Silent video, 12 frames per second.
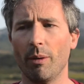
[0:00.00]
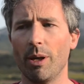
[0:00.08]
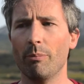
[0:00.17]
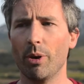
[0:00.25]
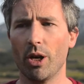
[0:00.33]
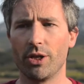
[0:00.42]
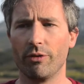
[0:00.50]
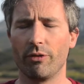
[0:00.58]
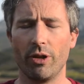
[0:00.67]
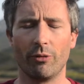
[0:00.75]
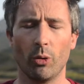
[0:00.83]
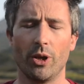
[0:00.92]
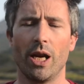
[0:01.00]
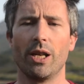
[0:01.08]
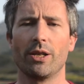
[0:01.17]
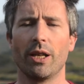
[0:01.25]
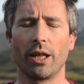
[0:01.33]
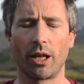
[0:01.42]
in bursts of 3 or 4
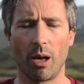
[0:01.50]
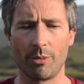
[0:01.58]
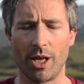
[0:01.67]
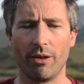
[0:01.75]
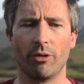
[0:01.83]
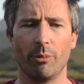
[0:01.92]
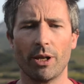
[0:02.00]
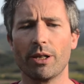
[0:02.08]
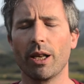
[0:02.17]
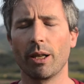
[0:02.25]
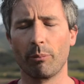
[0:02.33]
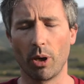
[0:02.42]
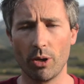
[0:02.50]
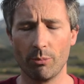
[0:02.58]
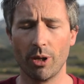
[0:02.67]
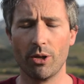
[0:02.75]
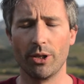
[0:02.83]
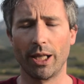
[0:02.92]
days, and then it calms down for a bit and then it
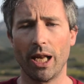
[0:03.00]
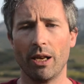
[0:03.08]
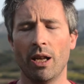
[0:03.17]
blows again.